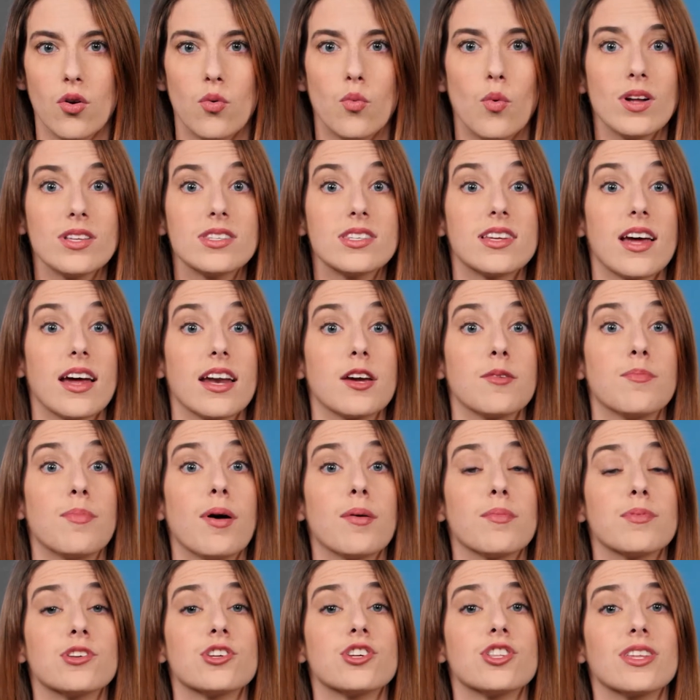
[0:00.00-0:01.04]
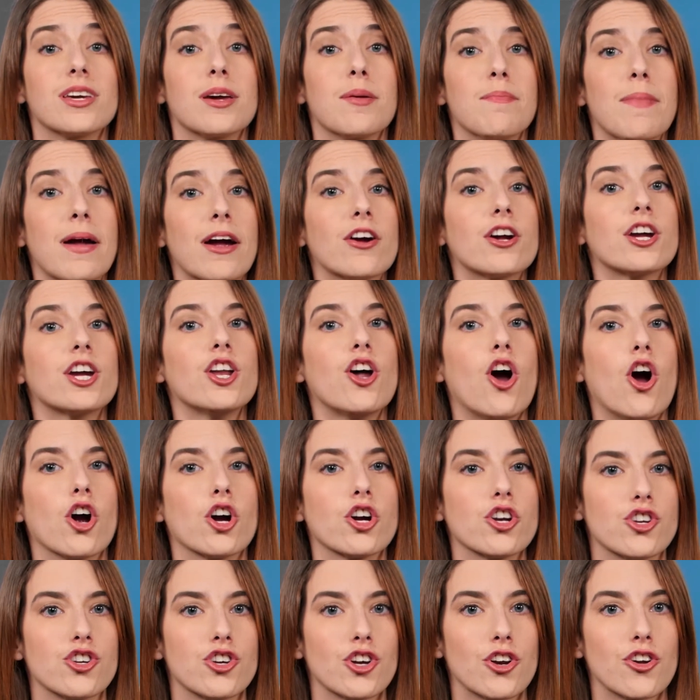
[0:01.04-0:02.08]
One study published in the American
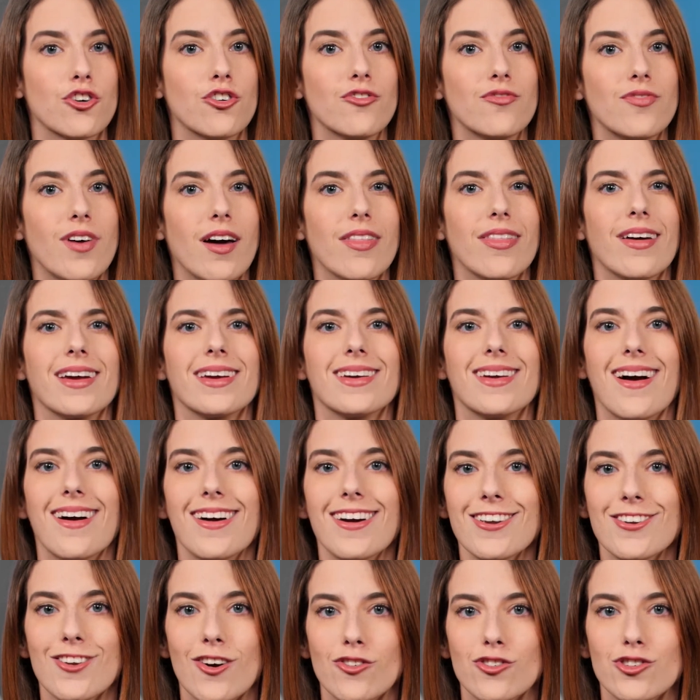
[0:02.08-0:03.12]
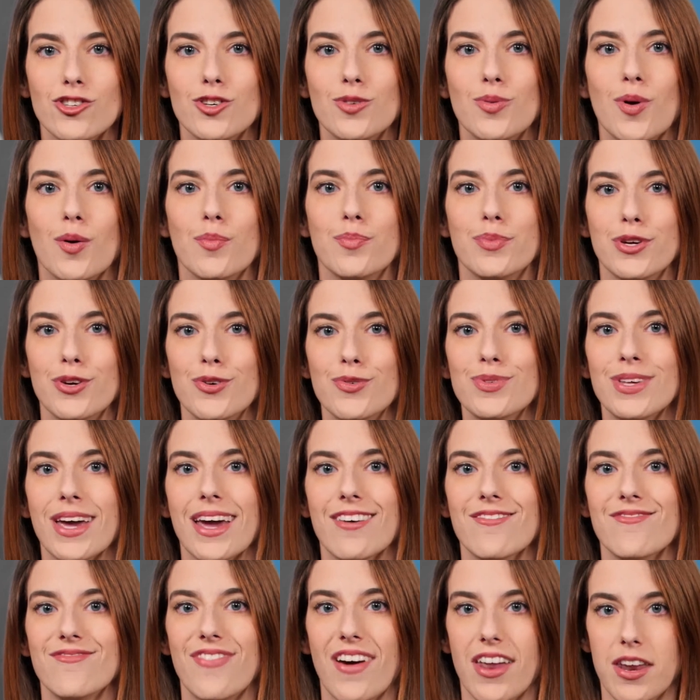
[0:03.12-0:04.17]
Heart Journal found that young adults who abuse
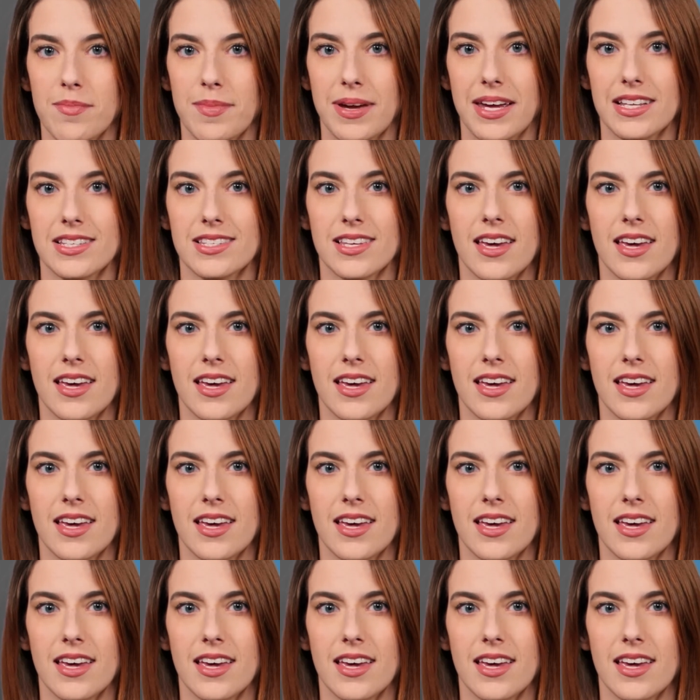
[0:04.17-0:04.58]
amphetamines